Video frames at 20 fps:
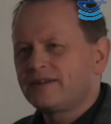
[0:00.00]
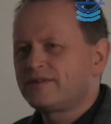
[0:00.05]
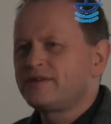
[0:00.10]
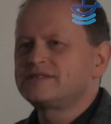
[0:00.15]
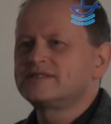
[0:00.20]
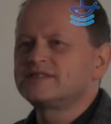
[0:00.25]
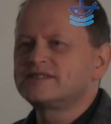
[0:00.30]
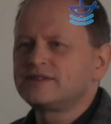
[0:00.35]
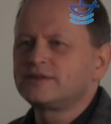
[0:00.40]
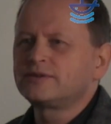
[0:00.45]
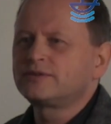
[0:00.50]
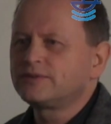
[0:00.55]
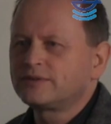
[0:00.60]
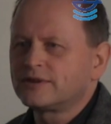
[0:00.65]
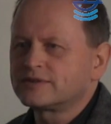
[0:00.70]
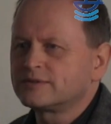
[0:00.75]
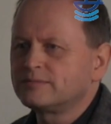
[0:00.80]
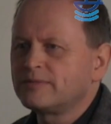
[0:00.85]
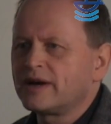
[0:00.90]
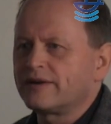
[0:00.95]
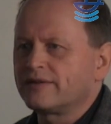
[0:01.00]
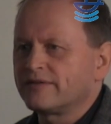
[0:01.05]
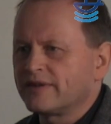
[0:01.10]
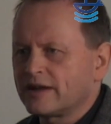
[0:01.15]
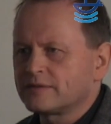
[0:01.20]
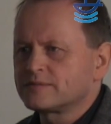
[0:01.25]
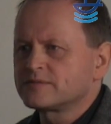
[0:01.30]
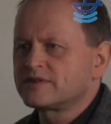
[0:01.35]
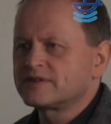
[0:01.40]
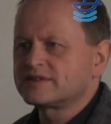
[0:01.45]
increasing CO2 doesn't matter,
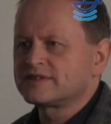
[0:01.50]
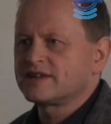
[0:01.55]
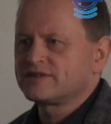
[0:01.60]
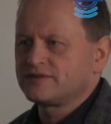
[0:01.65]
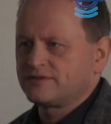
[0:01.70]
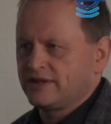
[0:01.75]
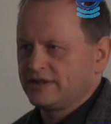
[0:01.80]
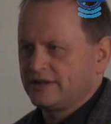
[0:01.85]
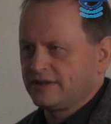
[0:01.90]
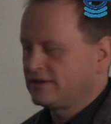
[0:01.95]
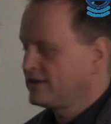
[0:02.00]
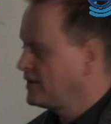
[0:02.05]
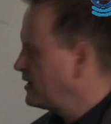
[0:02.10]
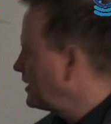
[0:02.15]
the atmosphere is saturated.